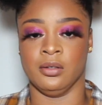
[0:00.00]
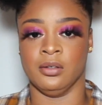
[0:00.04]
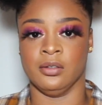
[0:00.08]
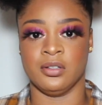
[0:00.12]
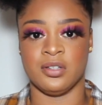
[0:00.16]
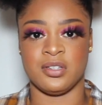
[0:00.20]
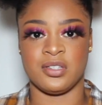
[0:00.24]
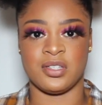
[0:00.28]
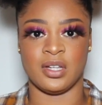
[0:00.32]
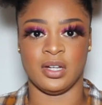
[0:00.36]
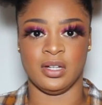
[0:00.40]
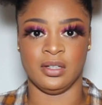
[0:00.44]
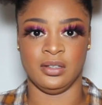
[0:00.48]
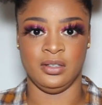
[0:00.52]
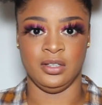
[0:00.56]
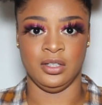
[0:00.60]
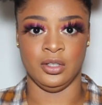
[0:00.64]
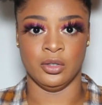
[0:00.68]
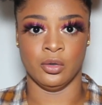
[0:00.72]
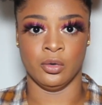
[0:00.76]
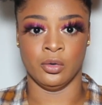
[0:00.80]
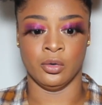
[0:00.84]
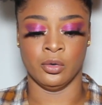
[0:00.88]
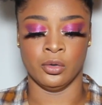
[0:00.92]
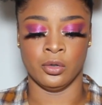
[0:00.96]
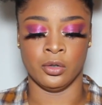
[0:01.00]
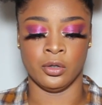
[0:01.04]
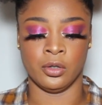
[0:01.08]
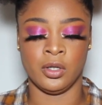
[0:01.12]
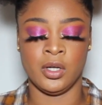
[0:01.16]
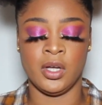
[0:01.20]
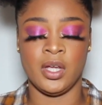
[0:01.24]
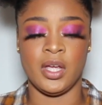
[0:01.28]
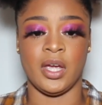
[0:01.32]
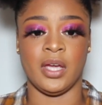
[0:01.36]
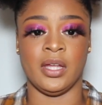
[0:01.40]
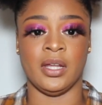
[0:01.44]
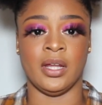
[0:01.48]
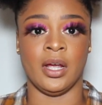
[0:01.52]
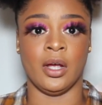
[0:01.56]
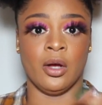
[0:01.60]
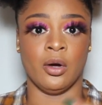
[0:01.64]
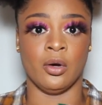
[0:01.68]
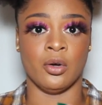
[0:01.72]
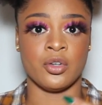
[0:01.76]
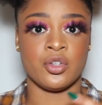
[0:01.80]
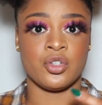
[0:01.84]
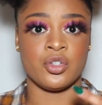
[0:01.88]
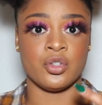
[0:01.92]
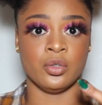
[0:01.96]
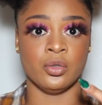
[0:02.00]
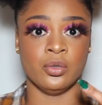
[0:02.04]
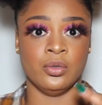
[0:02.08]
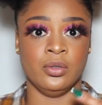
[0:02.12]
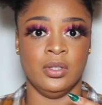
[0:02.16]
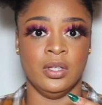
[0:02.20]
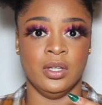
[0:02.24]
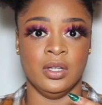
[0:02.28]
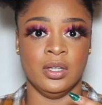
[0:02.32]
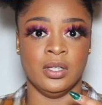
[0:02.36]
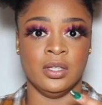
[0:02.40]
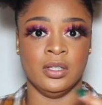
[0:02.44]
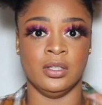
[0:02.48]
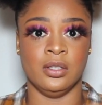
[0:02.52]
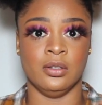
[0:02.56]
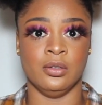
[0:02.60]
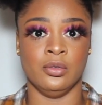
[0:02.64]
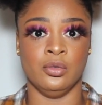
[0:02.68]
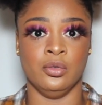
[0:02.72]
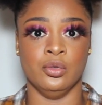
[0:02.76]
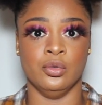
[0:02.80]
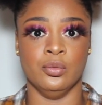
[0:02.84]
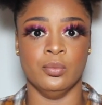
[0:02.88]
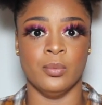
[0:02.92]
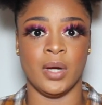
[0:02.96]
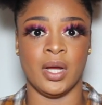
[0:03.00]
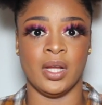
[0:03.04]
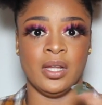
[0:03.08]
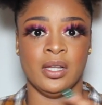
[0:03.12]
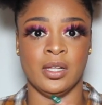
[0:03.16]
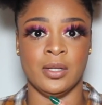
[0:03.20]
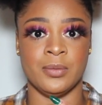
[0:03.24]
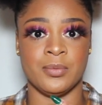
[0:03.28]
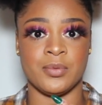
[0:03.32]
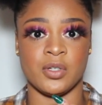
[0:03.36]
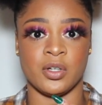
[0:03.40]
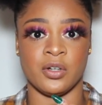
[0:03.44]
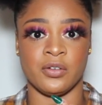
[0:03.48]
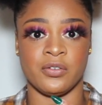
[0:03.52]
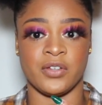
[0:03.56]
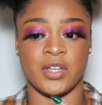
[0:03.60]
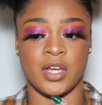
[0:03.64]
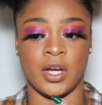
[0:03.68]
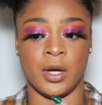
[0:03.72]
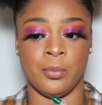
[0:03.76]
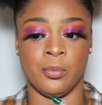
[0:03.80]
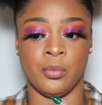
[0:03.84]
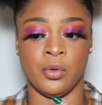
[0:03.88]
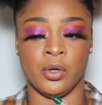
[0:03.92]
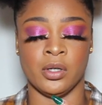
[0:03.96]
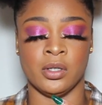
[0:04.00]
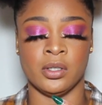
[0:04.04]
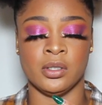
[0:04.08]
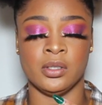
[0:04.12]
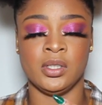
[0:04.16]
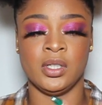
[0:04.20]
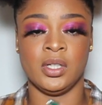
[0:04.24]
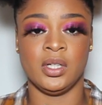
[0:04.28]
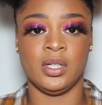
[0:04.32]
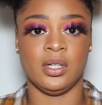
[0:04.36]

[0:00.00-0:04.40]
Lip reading: they're in the style Dior. And I also did do my lips off camera.